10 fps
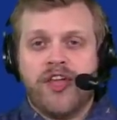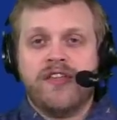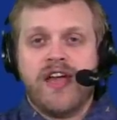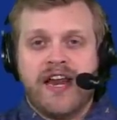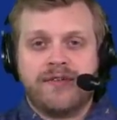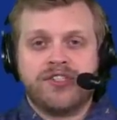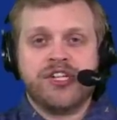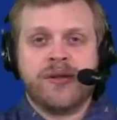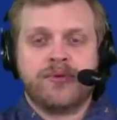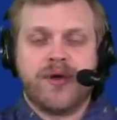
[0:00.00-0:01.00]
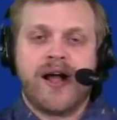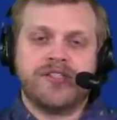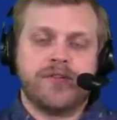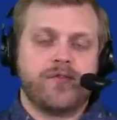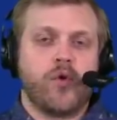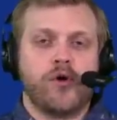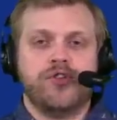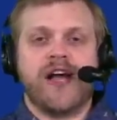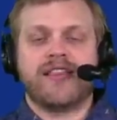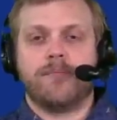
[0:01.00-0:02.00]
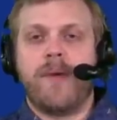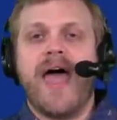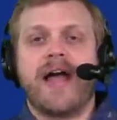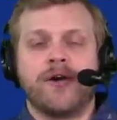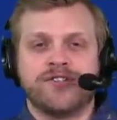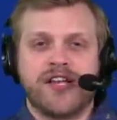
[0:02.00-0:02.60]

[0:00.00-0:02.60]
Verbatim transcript: in the NFC Championship Of course, we got the Packers.